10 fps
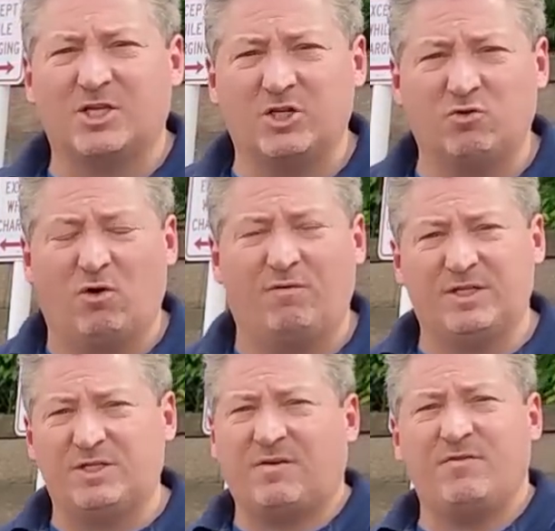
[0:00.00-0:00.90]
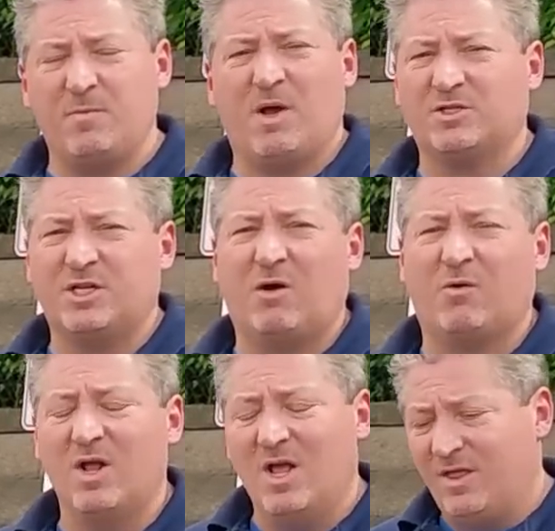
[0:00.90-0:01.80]
I drove at 70 miles an
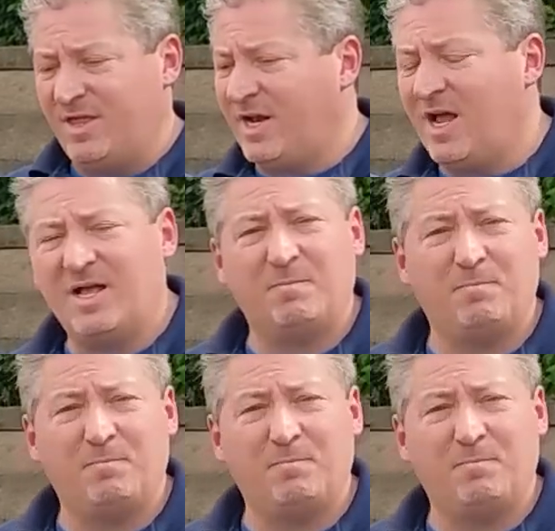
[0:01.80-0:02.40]
hour. Then I had a